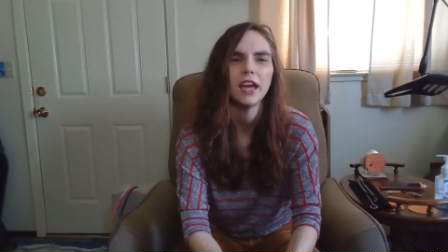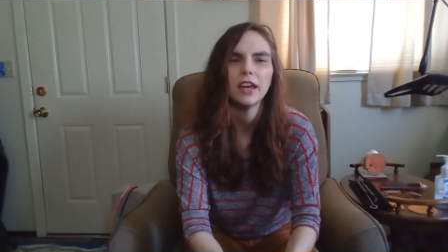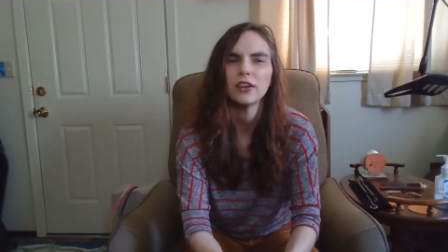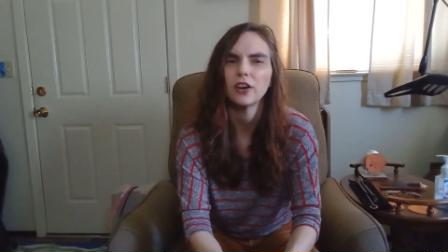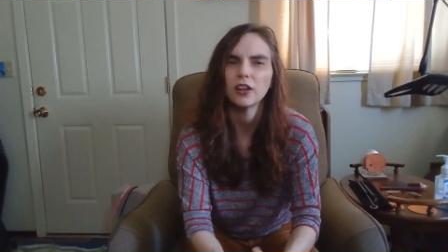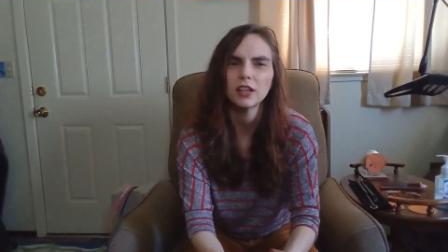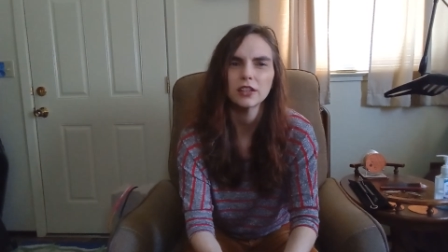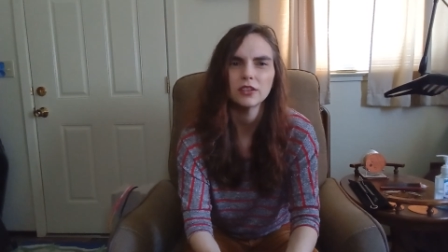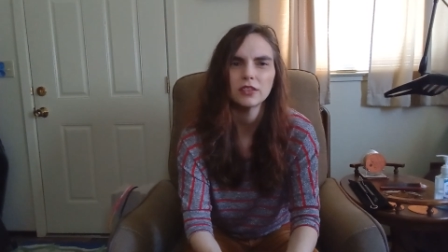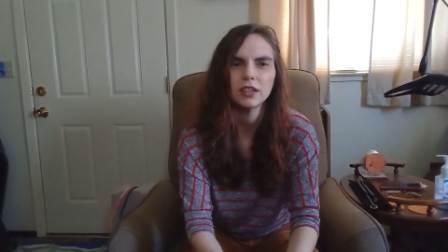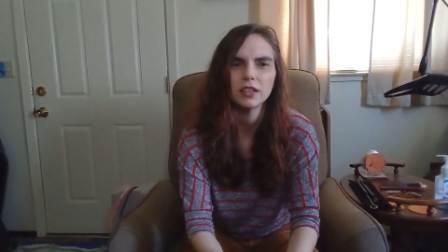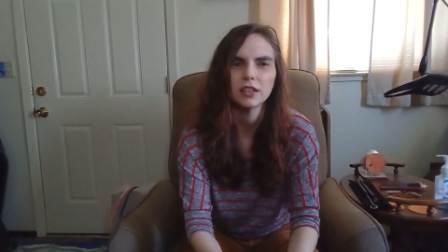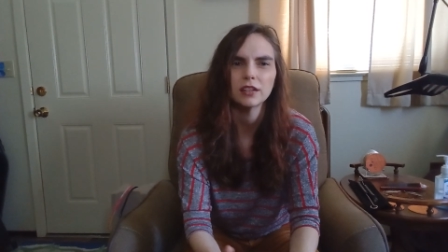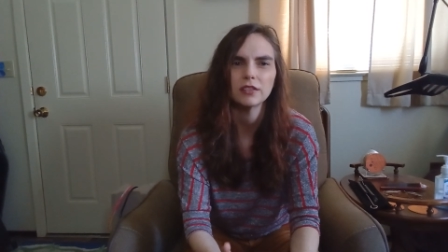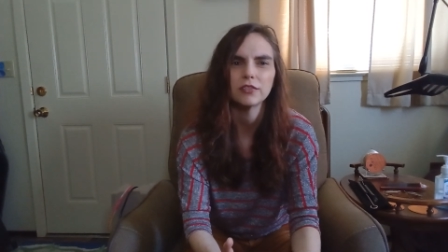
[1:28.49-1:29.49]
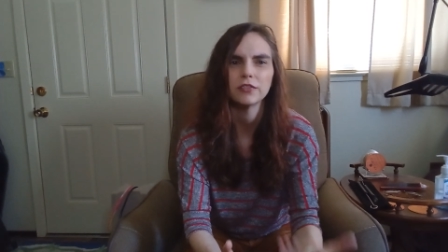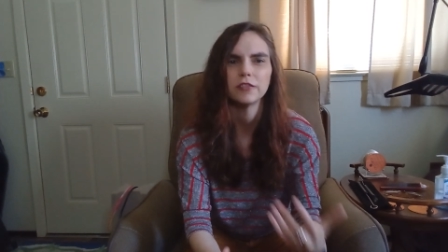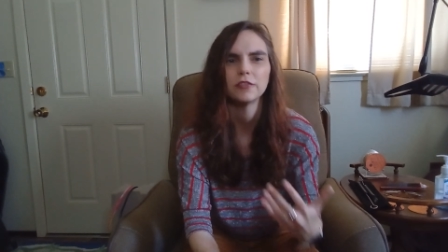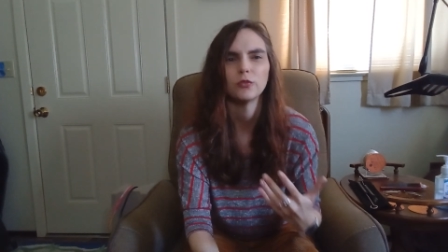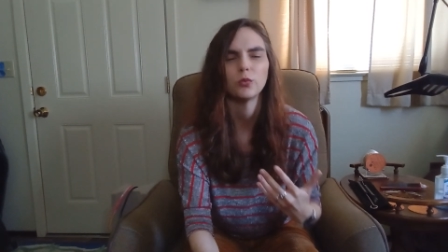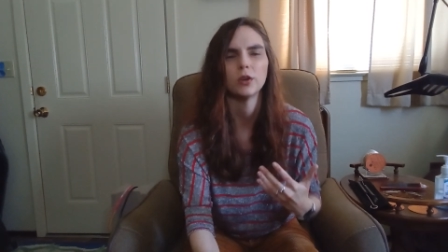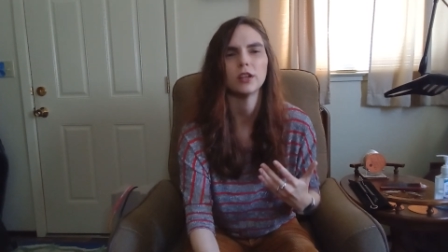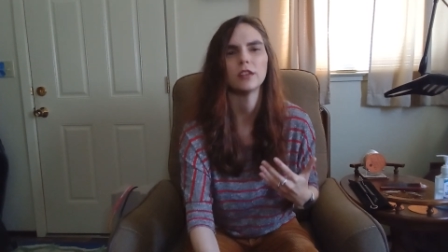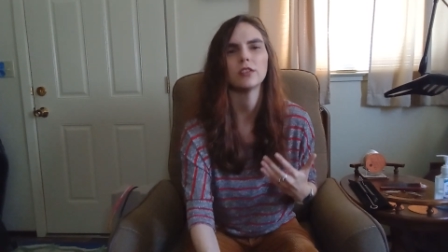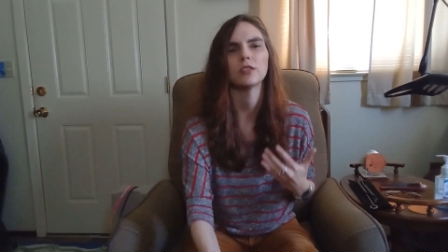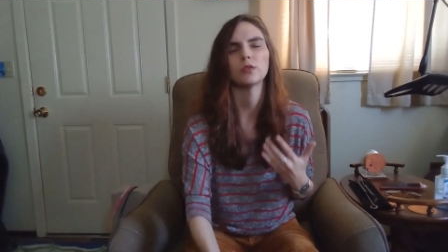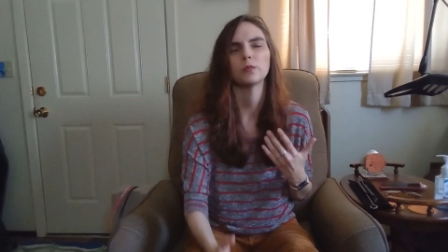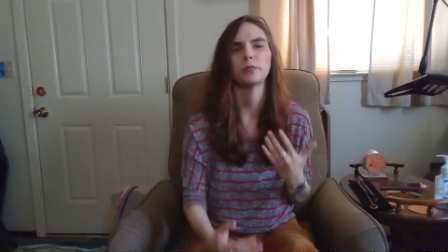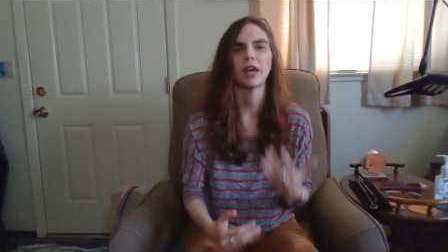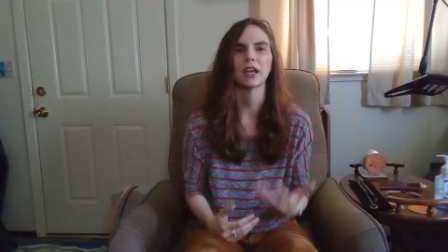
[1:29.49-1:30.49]
and all I could think of
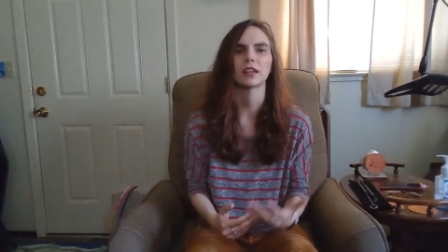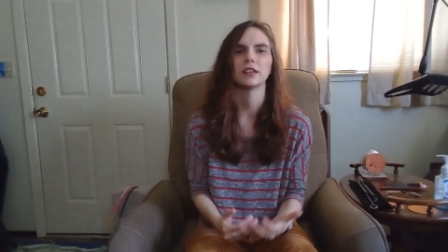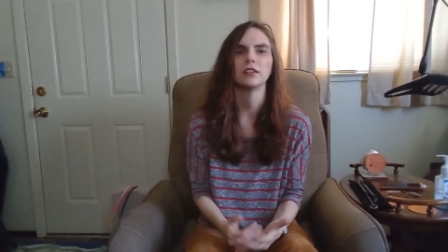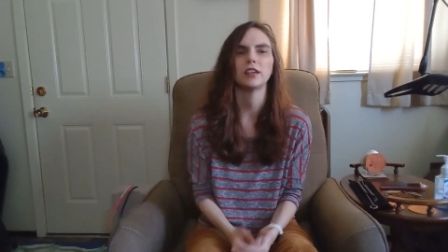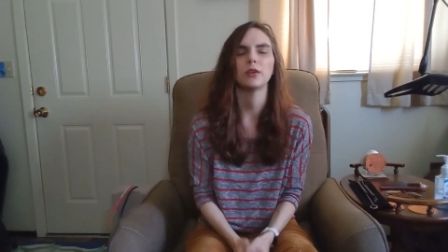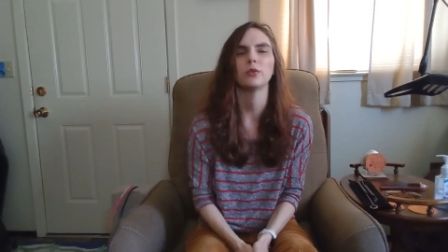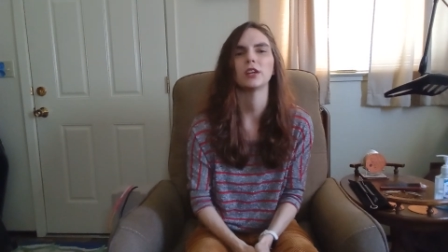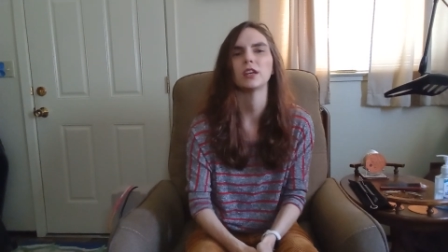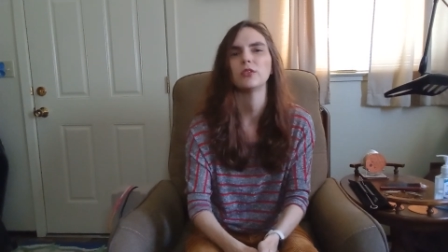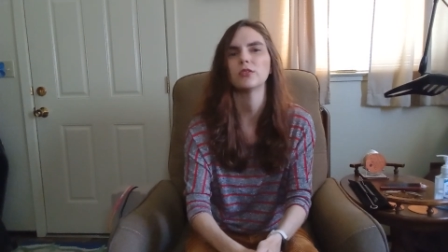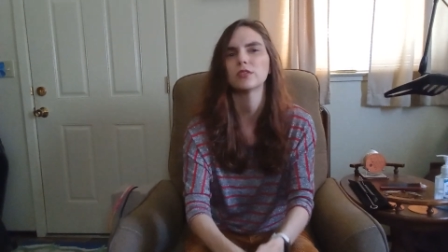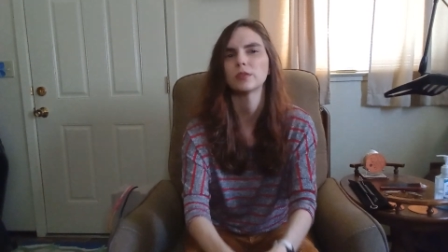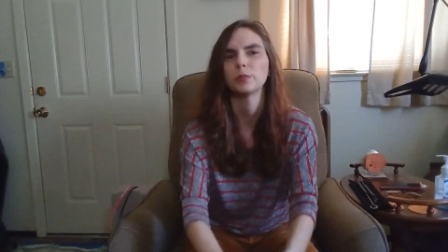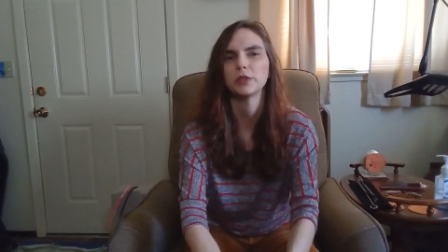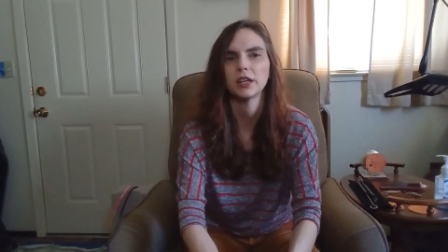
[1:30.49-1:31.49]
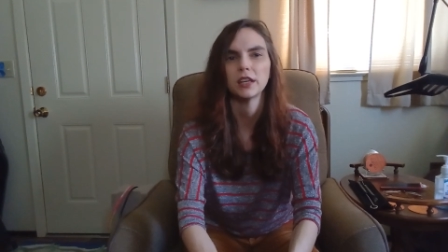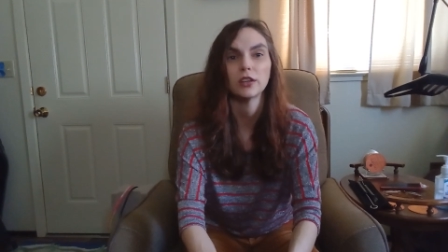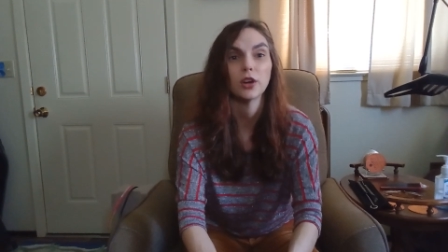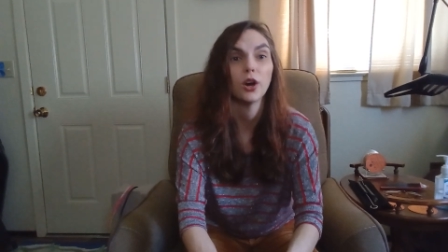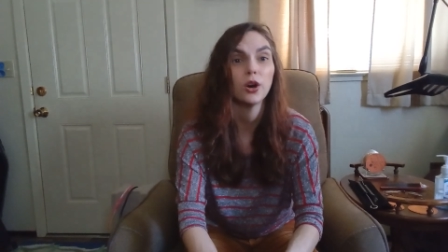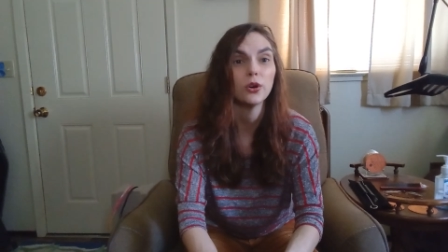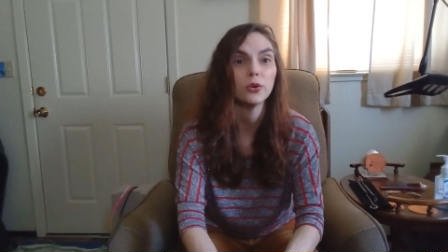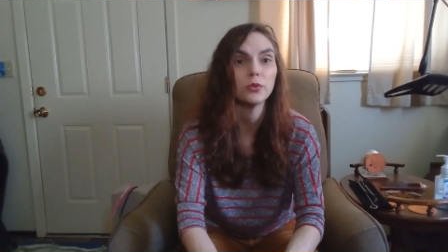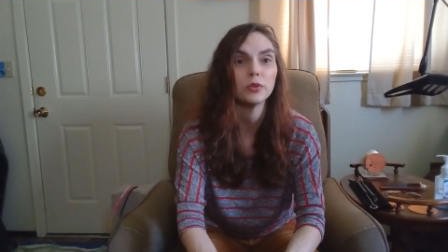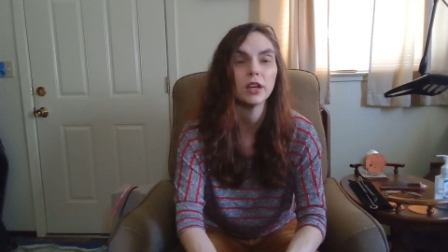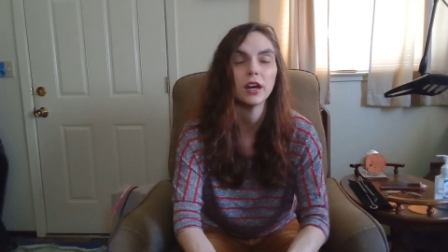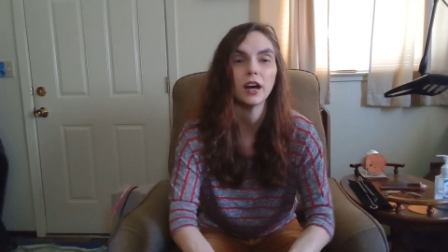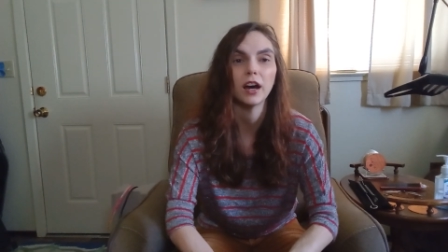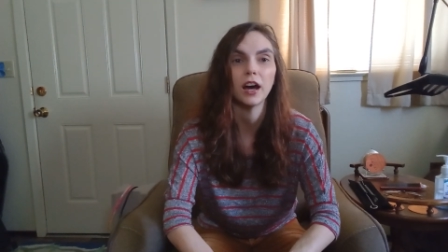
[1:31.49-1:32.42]
was back in the day when I used to play cajon,